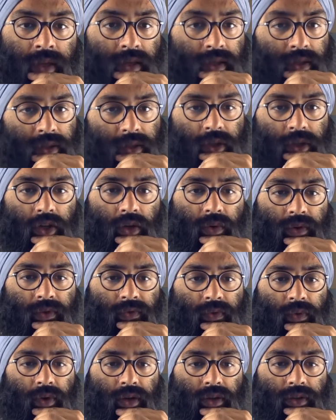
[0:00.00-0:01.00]
They're going
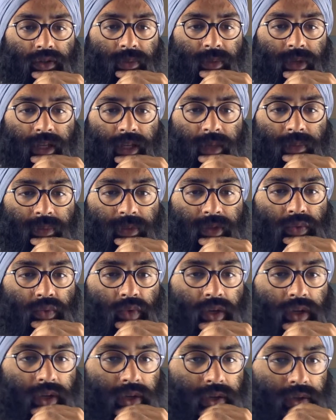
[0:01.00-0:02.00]
for it. So I'm going to keep this
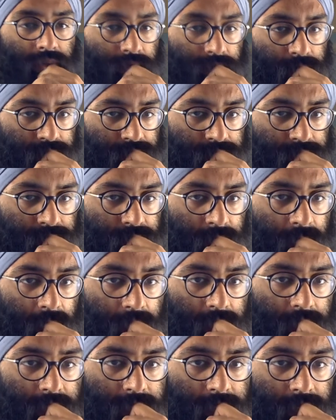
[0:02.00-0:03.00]
rook here,
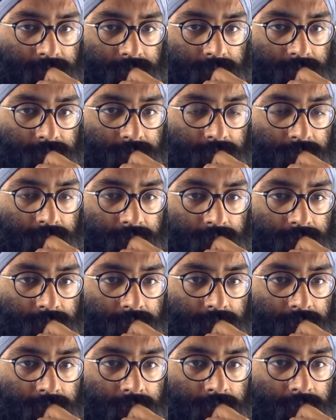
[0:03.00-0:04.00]
all things considered.
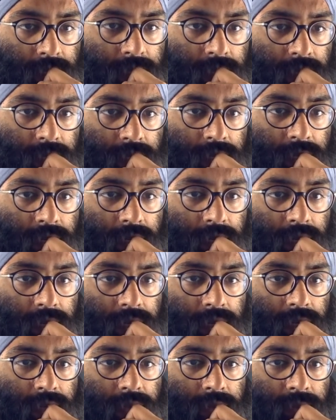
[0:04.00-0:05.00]

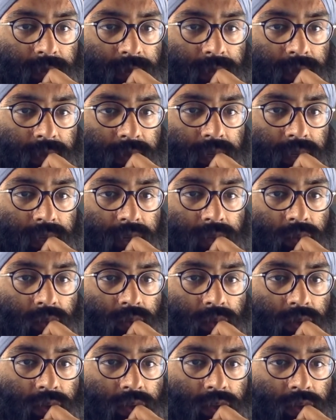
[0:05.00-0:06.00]
And
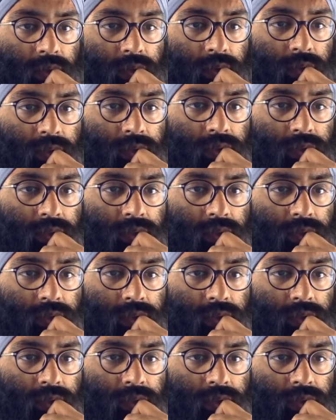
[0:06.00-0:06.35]
we're going